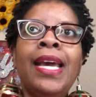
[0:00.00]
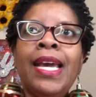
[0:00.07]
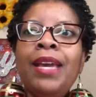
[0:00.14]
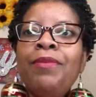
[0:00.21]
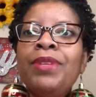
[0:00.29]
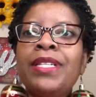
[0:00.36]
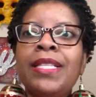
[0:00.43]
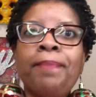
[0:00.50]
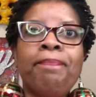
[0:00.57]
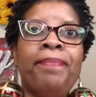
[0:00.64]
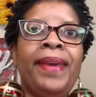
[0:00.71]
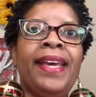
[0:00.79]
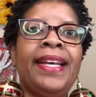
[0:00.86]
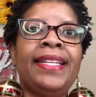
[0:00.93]
He was the
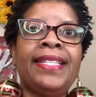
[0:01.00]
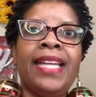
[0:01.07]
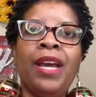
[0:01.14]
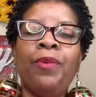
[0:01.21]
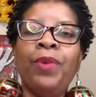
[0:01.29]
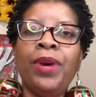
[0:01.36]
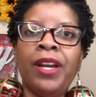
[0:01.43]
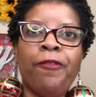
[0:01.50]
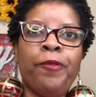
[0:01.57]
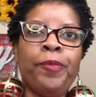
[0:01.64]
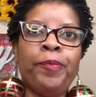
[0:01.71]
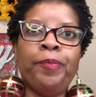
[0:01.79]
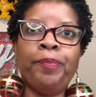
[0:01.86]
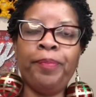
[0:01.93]
best at whatever
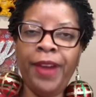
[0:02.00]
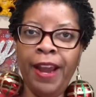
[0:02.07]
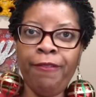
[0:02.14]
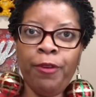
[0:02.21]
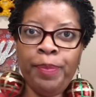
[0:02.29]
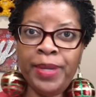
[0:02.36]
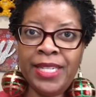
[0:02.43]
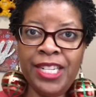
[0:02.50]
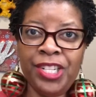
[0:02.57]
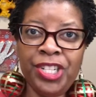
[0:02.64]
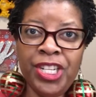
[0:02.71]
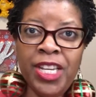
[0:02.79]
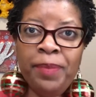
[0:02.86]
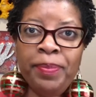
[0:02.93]
ever
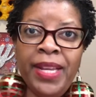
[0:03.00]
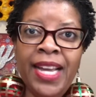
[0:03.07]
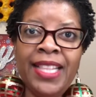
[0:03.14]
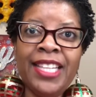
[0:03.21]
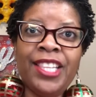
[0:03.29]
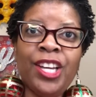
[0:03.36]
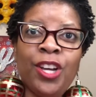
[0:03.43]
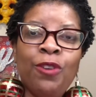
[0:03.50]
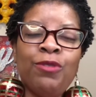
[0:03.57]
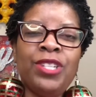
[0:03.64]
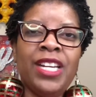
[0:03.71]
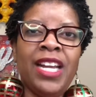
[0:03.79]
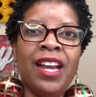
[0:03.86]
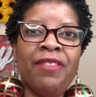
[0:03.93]
position he played that the
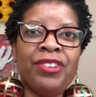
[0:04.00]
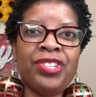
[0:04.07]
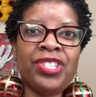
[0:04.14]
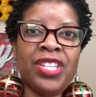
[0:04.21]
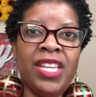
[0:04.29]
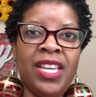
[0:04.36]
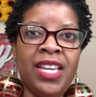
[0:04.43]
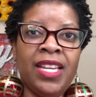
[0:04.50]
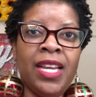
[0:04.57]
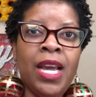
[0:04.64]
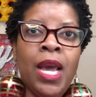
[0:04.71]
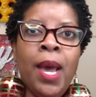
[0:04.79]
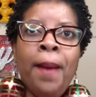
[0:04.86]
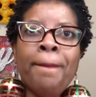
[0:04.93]
coach had ever seen,
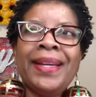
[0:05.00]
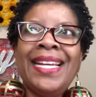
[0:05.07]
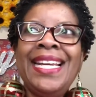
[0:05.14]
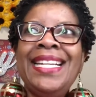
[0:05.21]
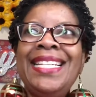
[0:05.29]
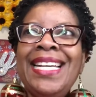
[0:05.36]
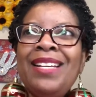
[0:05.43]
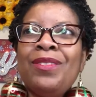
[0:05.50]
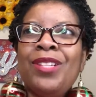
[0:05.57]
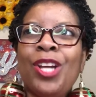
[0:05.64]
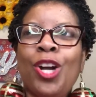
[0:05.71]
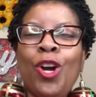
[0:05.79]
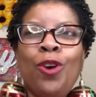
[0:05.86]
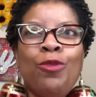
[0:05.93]
but he didn't
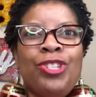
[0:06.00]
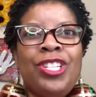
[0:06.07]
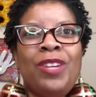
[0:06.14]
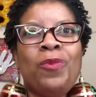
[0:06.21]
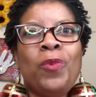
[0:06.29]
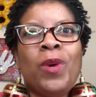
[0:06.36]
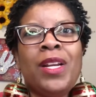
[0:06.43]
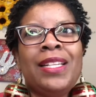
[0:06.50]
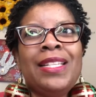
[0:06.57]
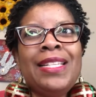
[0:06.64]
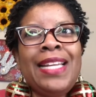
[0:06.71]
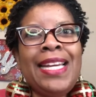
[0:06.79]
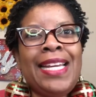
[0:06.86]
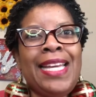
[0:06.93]
the coach didn't want to
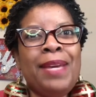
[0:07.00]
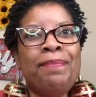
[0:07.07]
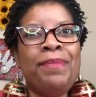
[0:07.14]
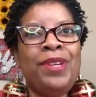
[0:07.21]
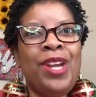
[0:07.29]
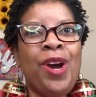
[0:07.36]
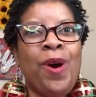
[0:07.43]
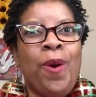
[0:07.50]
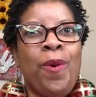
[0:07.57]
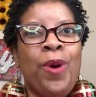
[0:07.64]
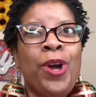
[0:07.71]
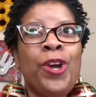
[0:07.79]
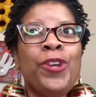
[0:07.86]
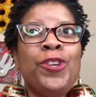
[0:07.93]
let him
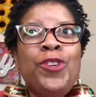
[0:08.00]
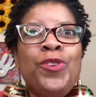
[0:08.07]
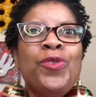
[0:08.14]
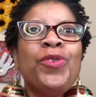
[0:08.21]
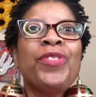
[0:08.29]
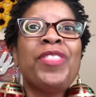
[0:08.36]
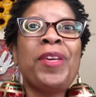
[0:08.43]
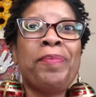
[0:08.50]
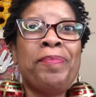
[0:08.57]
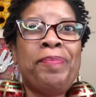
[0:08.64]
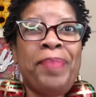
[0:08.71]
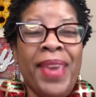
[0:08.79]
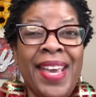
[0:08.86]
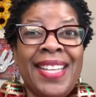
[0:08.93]
know you're the
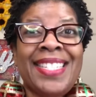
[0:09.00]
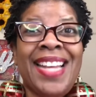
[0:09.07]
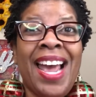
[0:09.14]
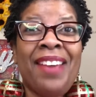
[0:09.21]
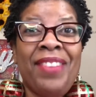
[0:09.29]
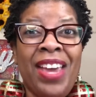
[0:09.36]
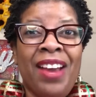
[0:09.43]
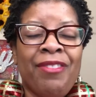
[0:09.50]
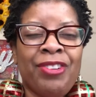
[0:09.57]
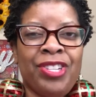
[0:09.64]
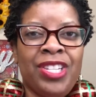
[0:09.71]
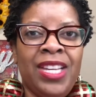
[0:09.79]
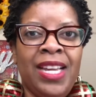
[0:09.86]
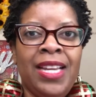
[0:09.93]
best I've ever
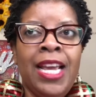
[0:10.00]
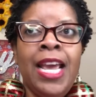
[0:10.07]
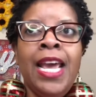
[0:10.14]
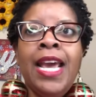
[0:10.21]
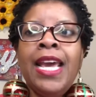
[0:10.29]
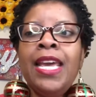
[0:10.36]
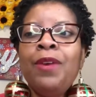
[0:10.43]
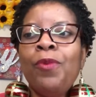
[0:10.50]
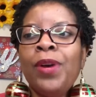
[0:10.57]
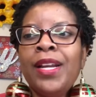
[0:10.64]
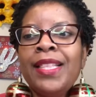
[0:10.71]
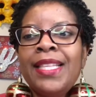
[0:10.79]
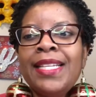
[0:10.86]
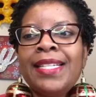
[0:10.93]
seen. He
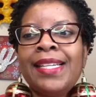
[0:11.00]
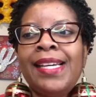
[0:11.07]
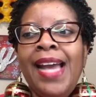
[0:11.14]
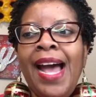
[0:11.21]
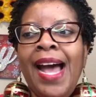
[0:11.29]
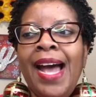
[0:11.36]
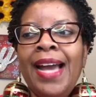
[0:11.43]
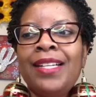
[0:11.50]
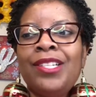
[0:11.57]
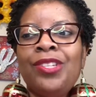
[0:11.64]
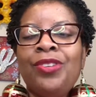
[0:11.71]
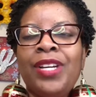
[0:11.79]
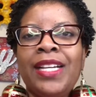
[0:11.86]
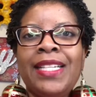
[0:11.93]
wanted this guy
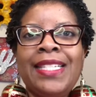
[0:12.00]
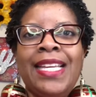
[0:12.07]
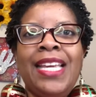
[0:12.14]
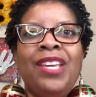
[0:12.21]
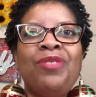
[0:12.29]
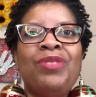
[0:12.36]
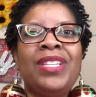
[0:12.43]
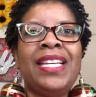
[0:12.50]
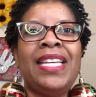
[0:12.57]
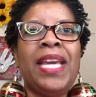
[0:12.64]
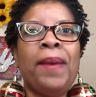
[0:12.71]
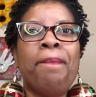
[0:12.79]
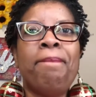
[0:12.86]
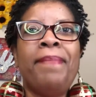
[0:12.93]
to continue to
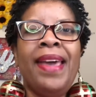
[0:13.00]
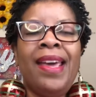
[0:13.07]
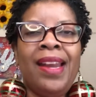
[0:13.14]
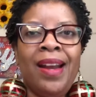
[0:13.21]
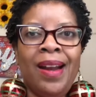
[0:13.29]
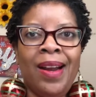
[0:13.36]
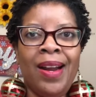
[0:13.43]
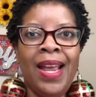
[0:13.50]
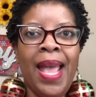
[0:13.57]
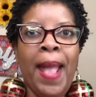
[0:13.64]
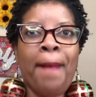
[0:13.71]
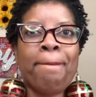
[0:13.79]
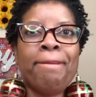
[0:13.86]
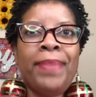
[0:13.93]
get better
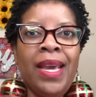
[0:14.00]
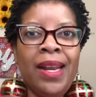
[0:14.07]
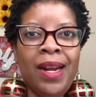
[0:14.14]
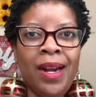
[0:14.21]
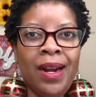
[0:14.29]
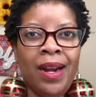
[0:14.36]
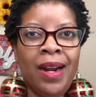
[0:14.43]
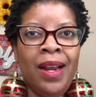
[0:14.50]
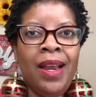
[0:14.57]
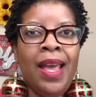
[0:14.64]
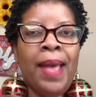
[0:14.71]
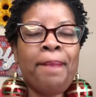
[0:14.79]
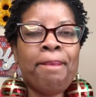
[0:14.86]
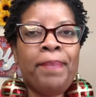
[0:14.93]
and better
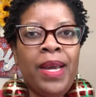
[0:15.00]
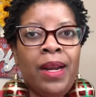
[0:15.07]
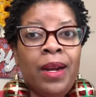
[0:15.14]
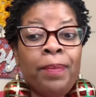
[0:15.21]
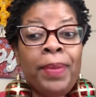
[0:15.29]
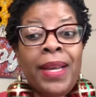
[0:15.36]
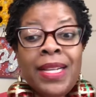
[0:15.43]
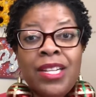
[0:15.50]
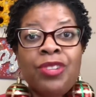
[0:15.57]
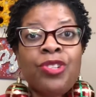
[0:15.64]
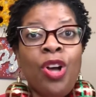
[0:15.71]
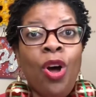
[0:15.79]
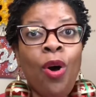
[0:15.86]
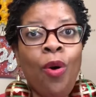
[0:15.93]
and better because
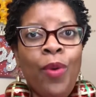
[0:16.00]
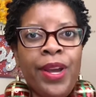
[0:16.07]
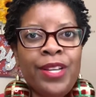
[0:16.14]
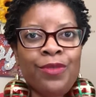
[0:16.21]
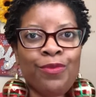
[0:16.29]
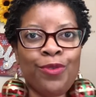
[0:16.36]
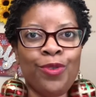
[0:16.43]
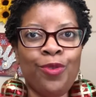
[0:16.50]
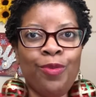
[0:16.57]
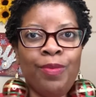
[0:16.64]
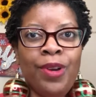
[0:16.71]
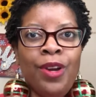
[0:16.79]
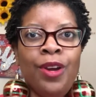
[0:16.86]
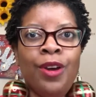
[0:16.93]
there's always
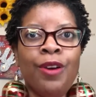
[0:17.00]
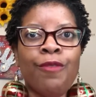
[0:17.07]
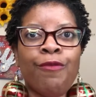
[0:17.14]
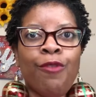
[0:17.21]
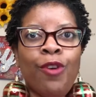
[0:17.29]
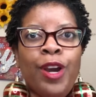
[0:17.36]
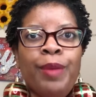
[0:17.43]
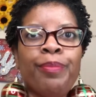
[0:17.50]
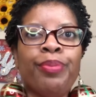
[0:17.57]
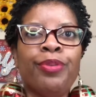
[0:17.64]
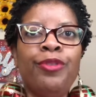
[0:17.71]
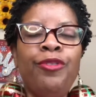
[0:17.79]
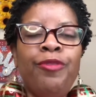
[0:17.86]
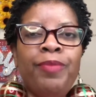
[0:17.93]
room for
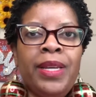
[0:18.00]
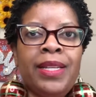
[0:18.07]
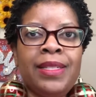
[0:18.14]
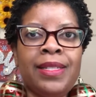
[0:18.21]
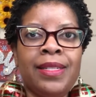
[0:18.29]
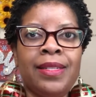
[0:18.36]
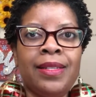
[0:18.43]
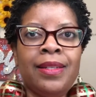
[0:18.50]
improvement.